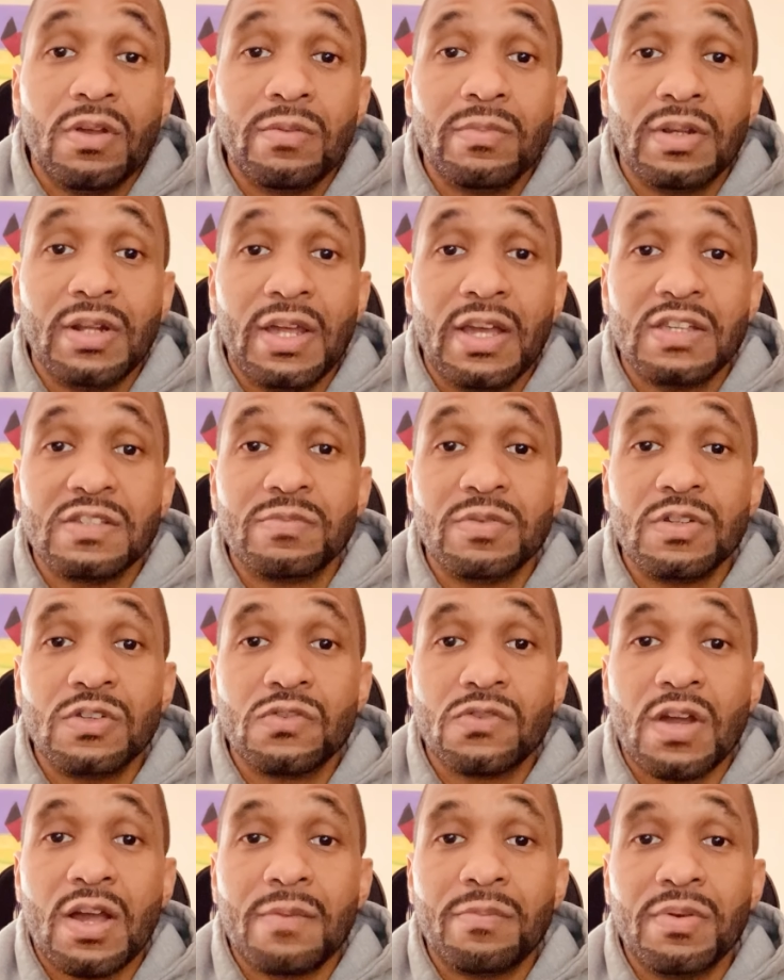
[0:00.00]
has been
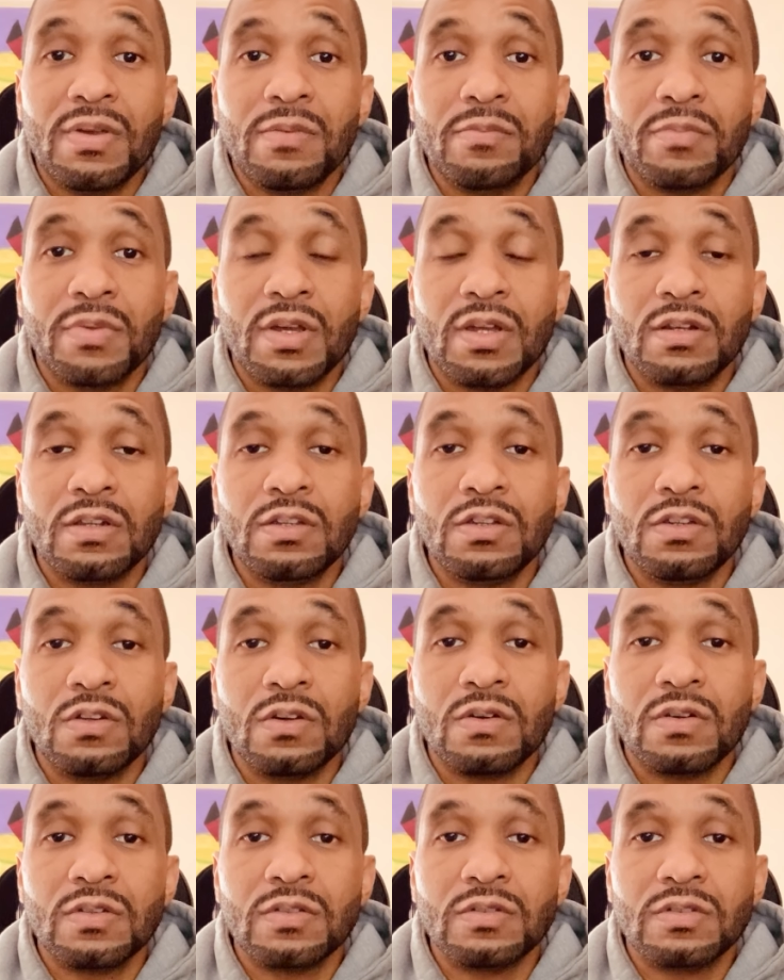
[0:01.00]
dropping, but,
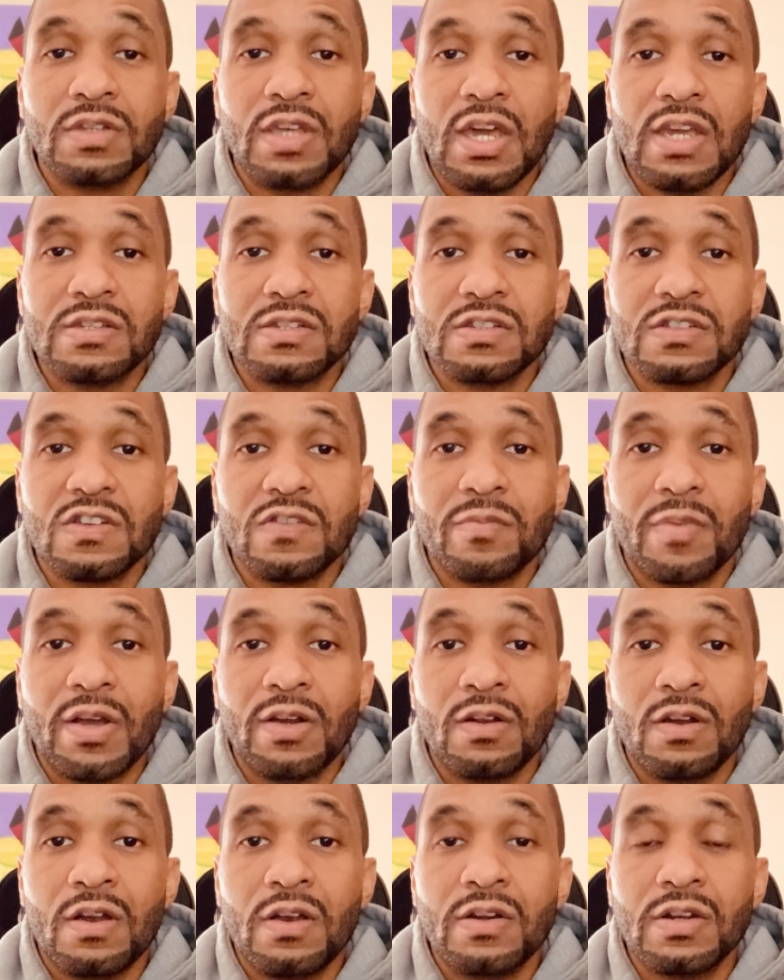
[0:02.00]
in cases of
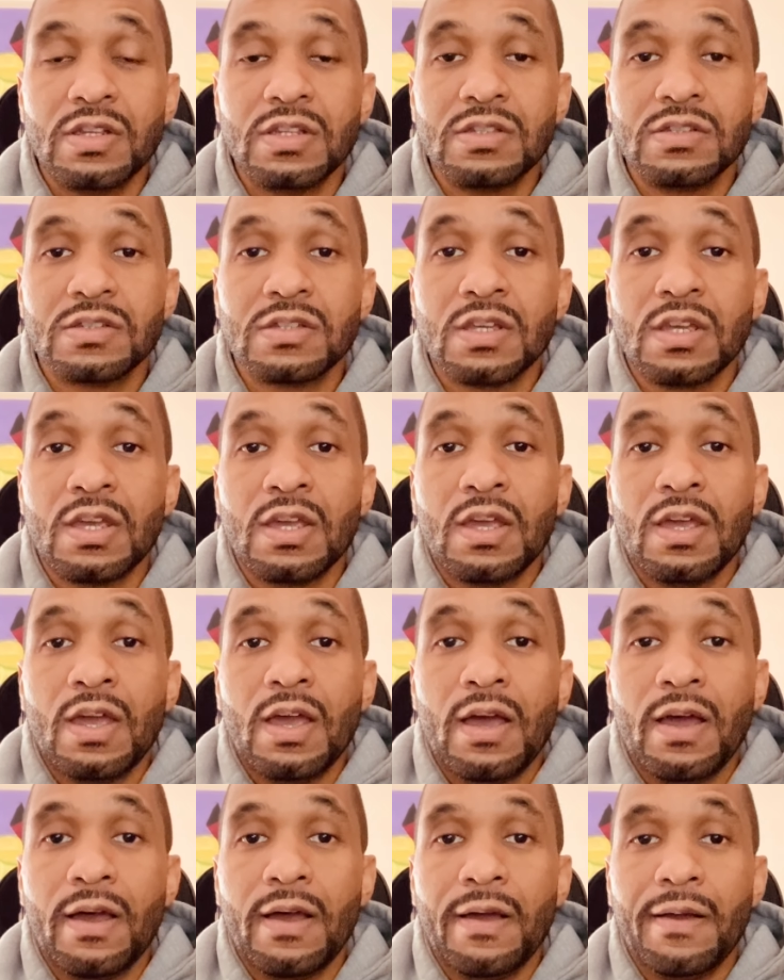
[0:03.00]
minorities,
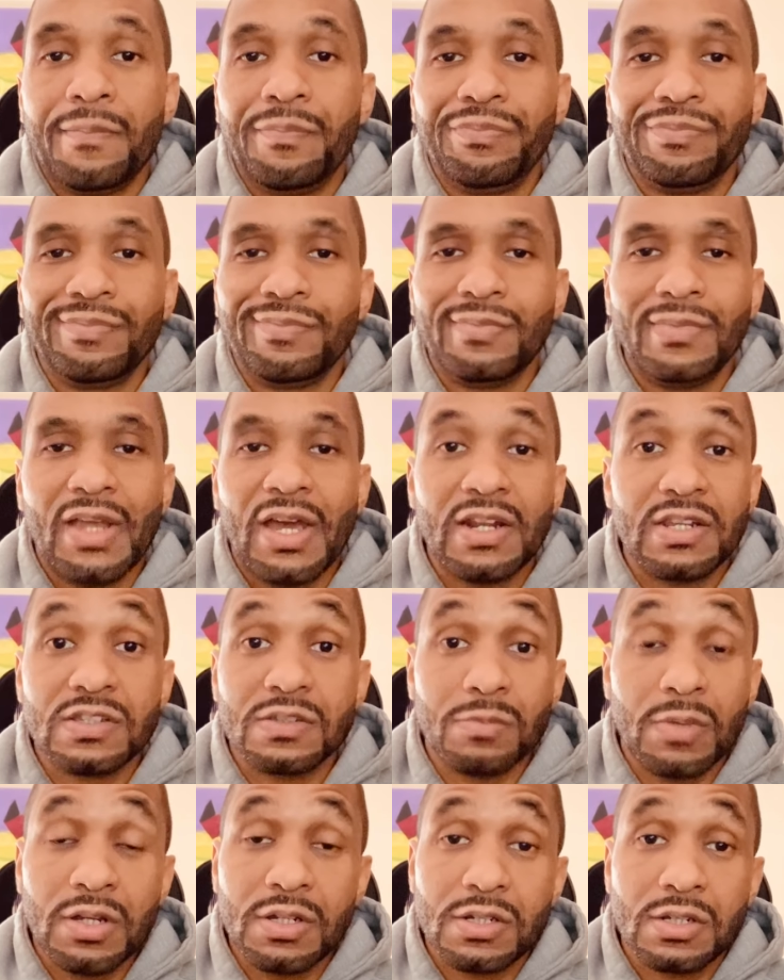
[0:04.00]
not as
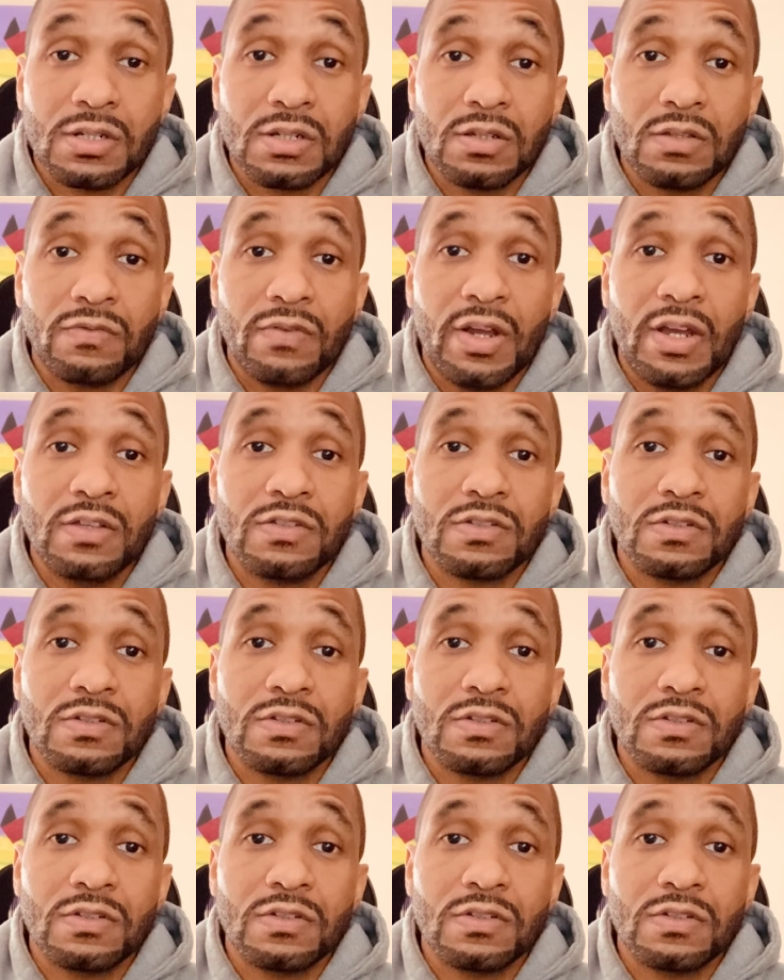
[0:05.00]
much, right?